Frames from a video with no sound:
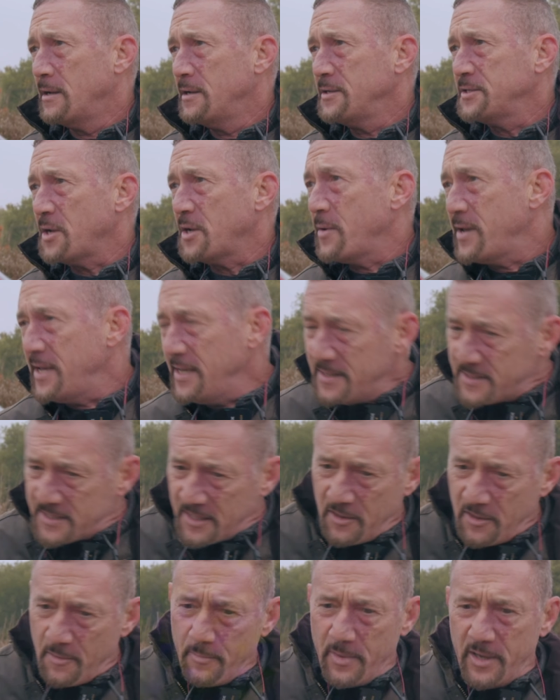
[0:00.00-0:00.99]
So he's
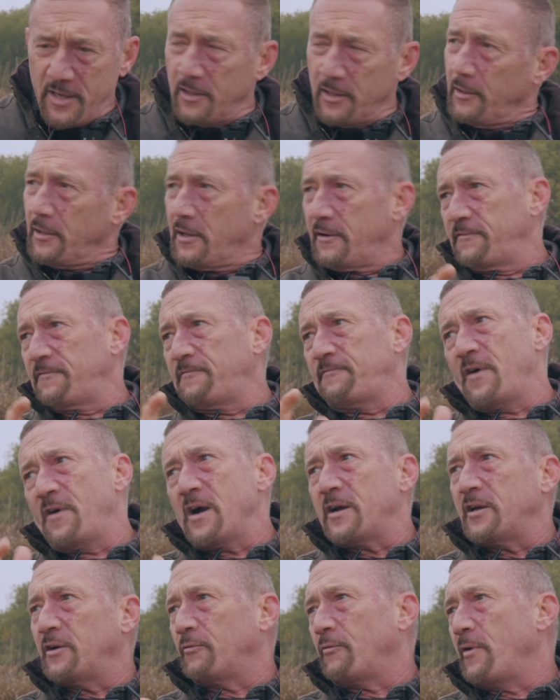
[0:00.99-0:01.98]
in the middle of
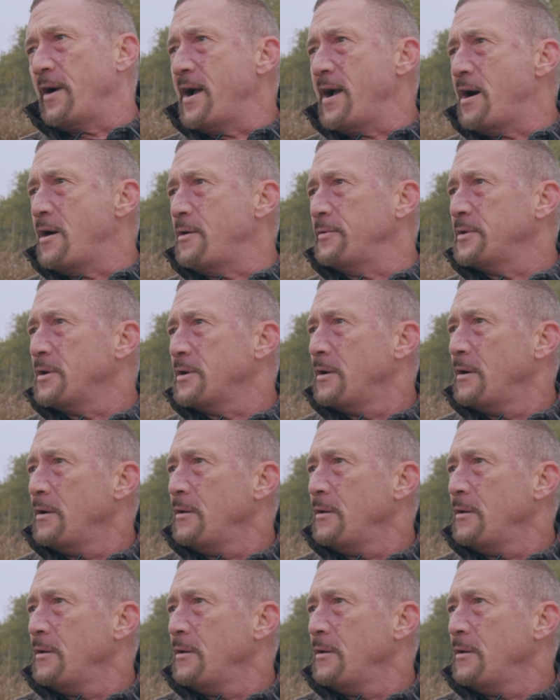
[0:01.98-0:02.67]
fucking around